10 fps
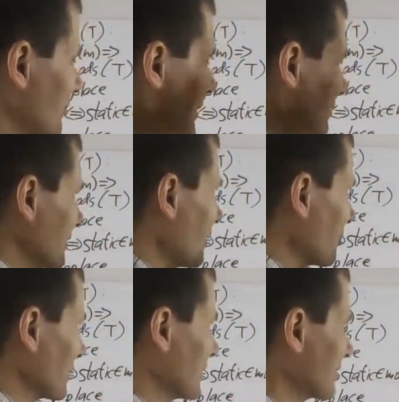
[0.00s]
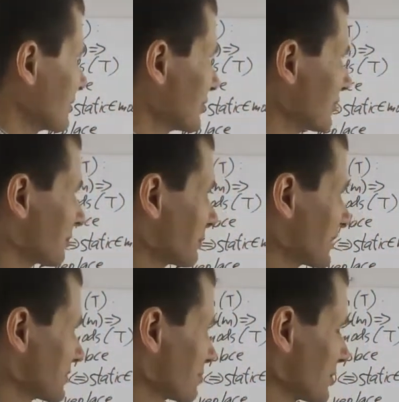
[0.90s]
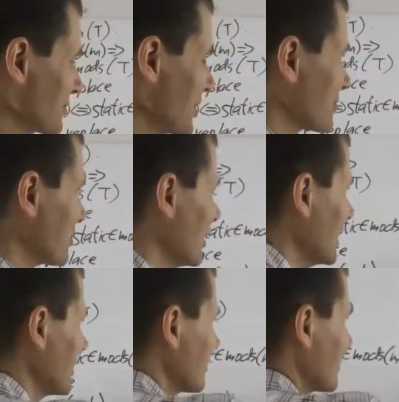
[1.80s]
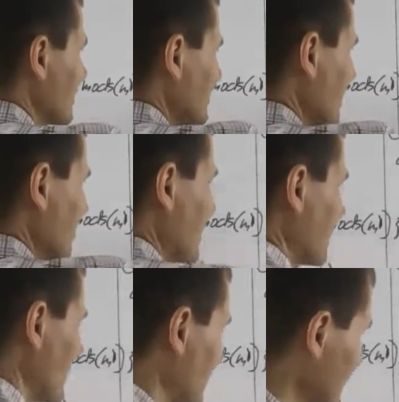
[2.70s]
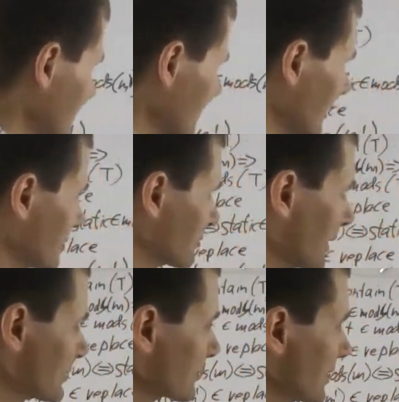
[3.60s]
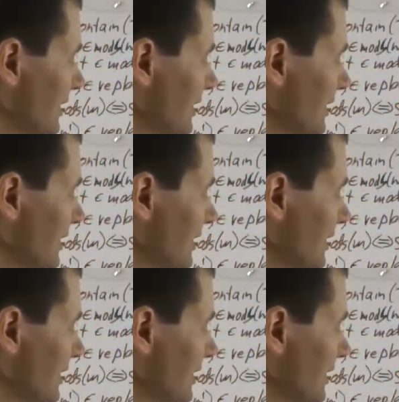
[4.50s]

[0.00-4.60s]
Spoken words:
but we need to do this procedure to disambiguate this namespace.